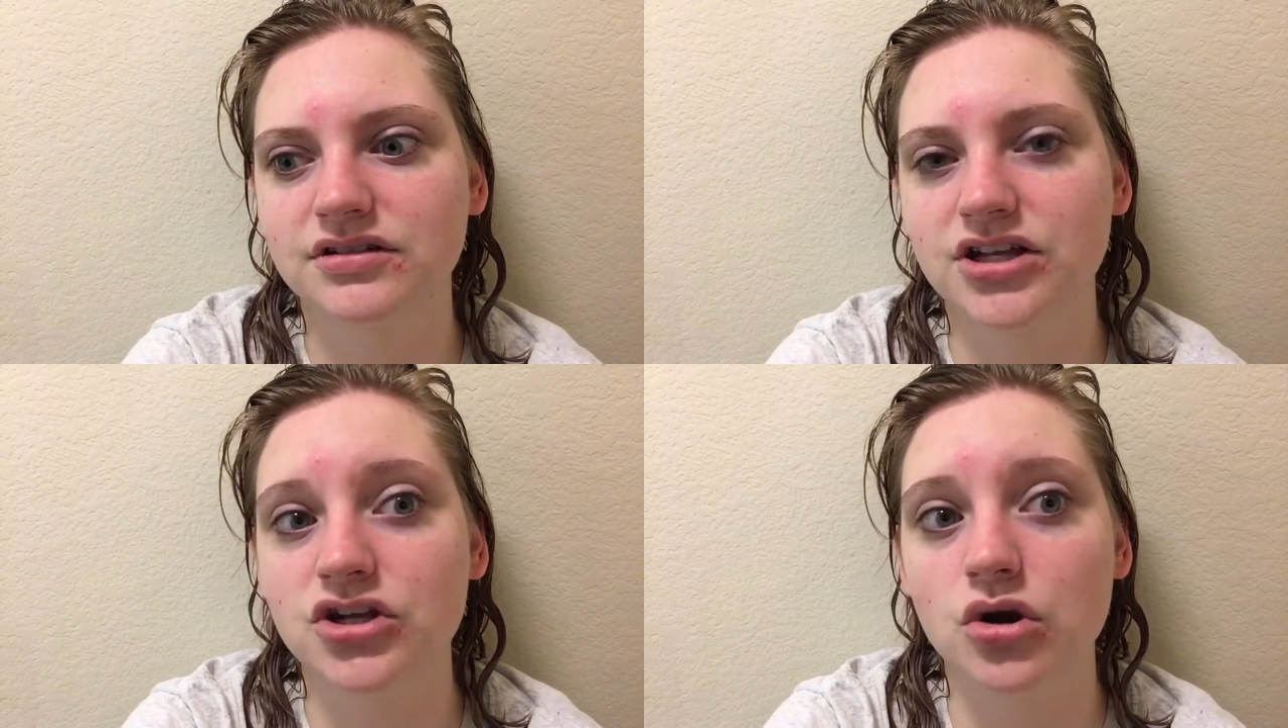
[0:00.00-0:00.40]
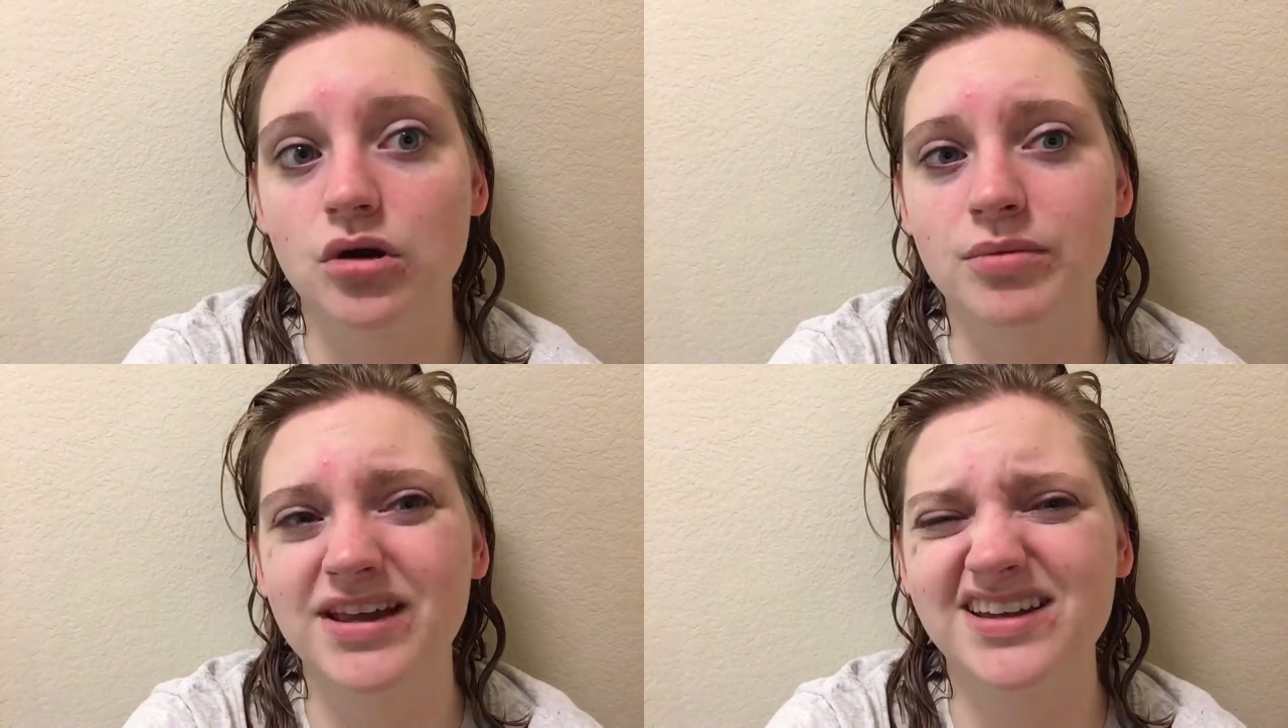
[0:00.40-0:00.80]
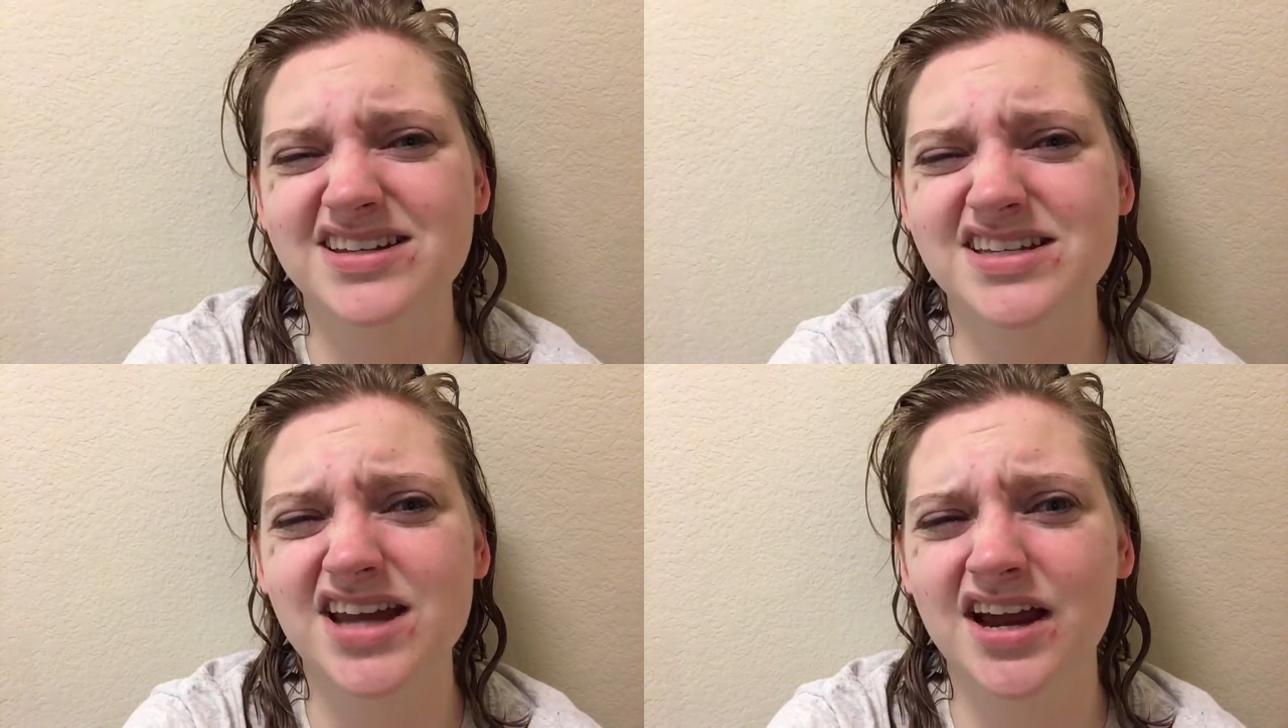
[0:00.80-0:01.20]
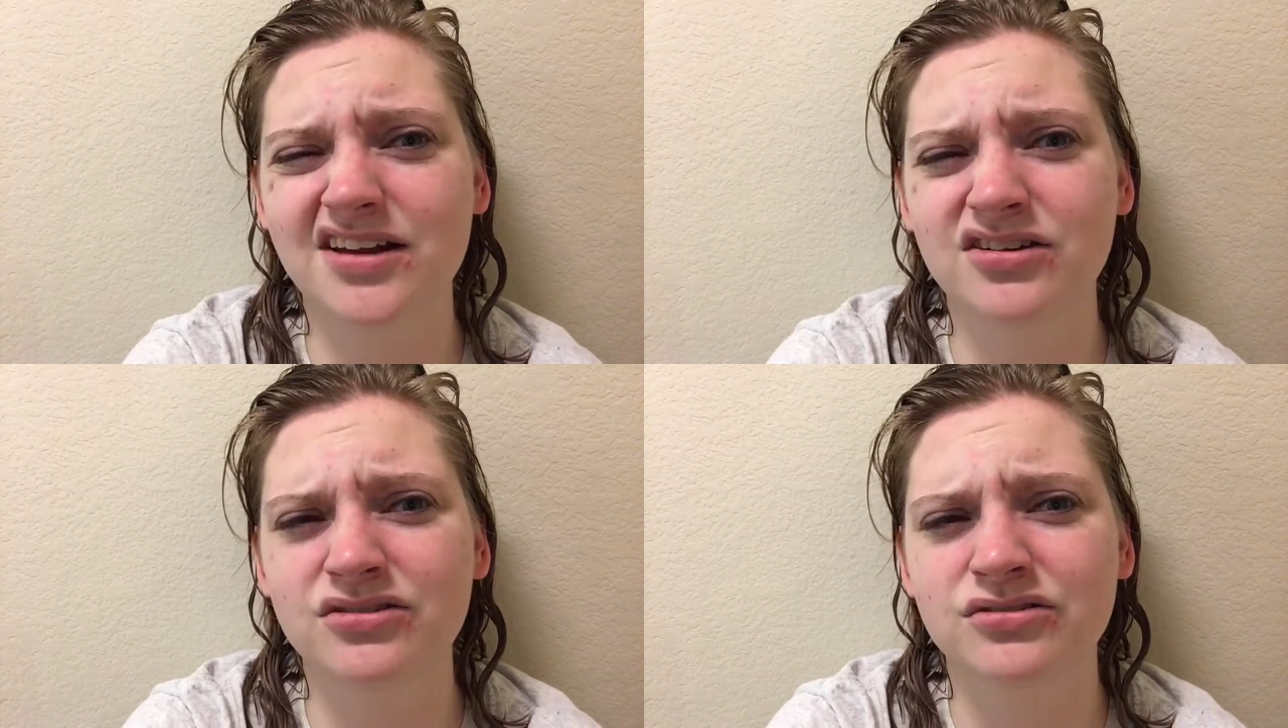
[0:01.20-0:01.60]
European
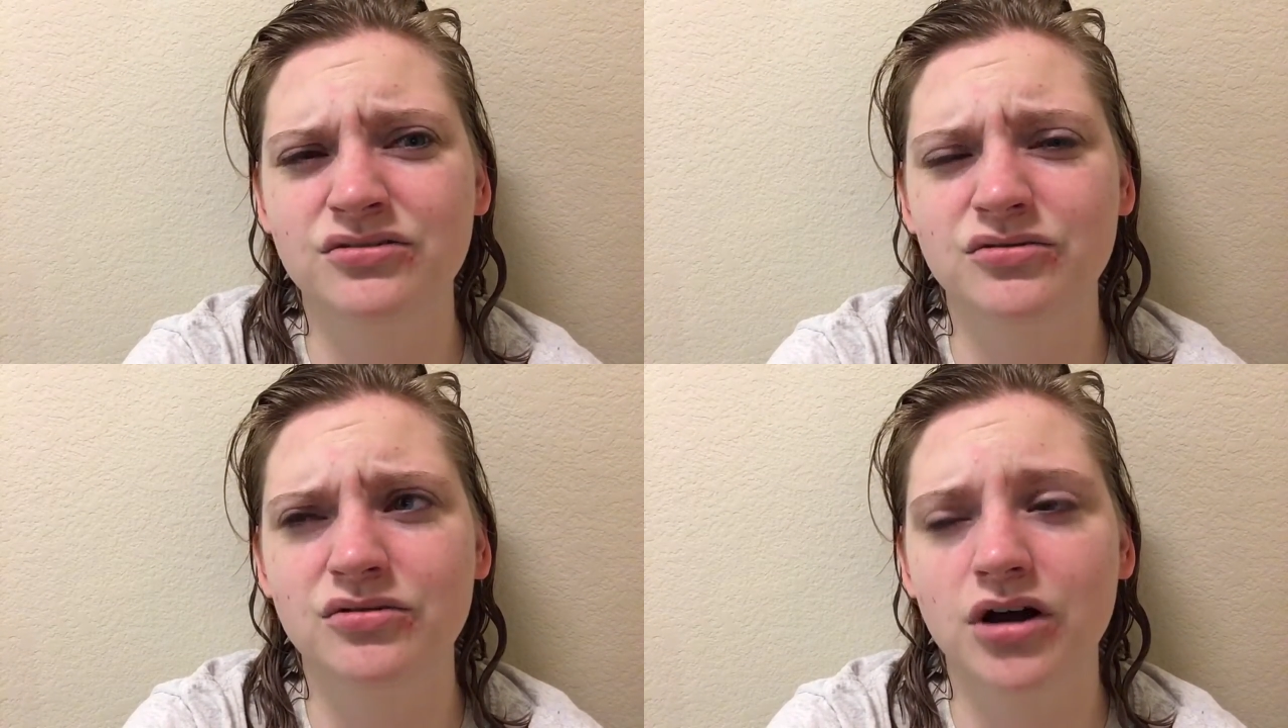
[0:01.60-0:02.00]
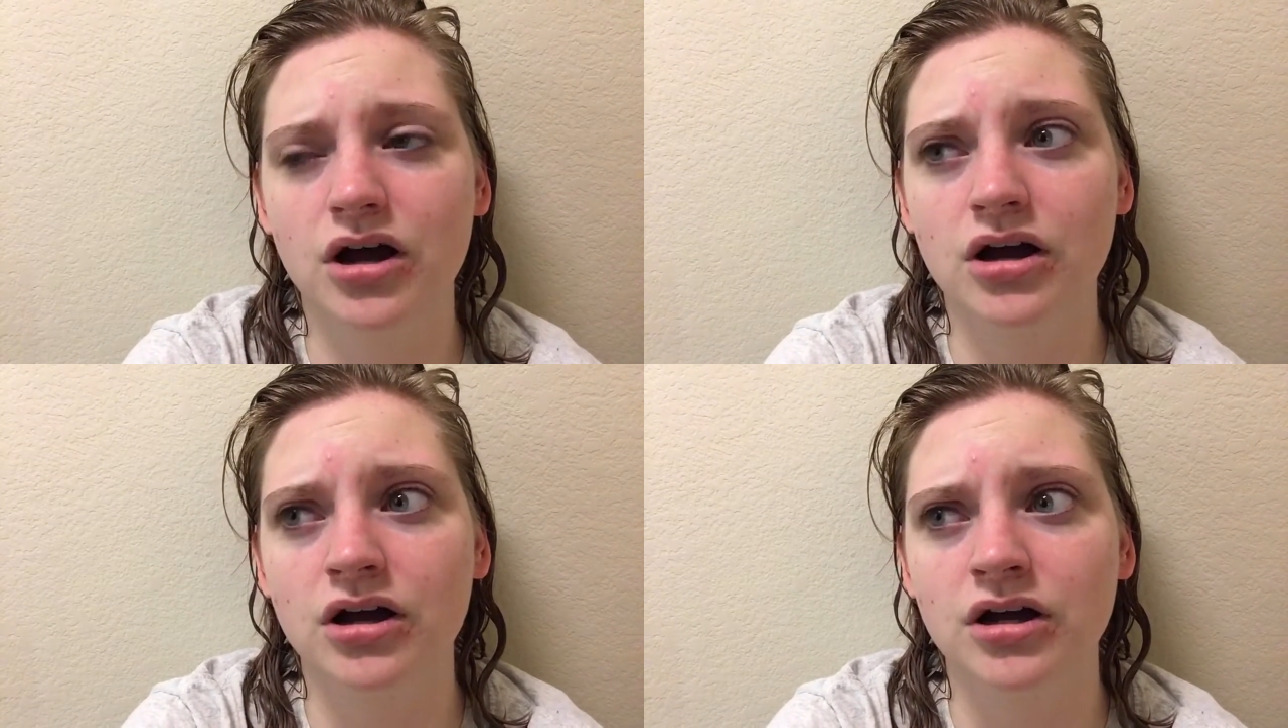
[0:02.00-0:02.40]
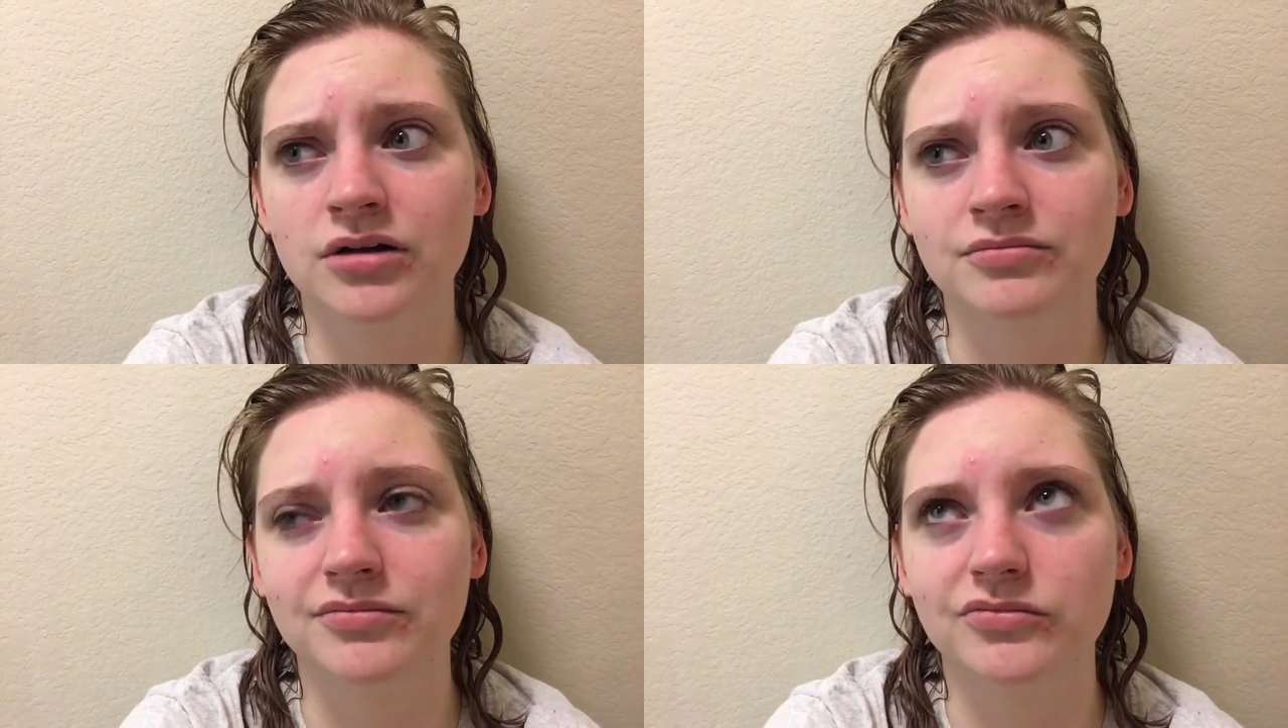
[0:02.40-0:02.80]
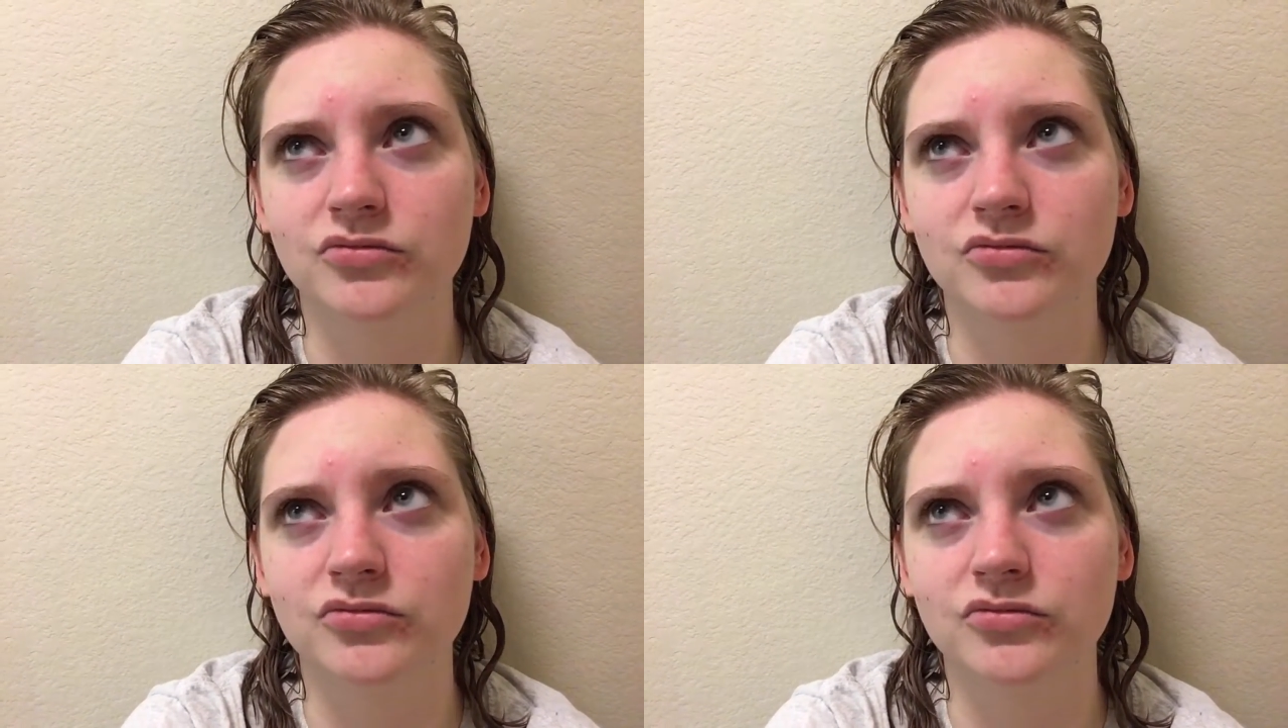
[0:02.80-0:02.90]
style. I'm